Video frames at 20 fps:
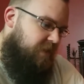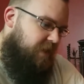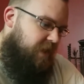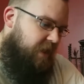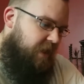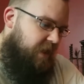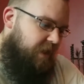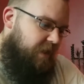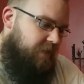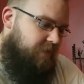
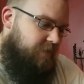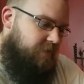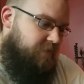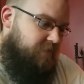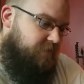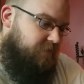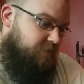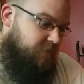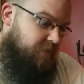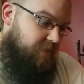And
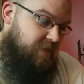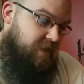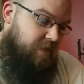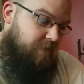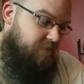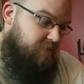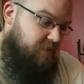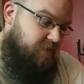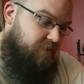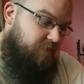in
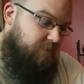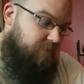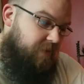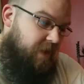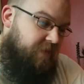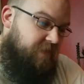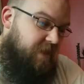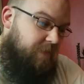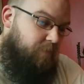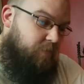that,
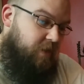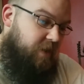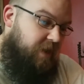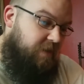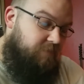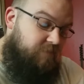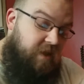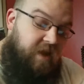at that point,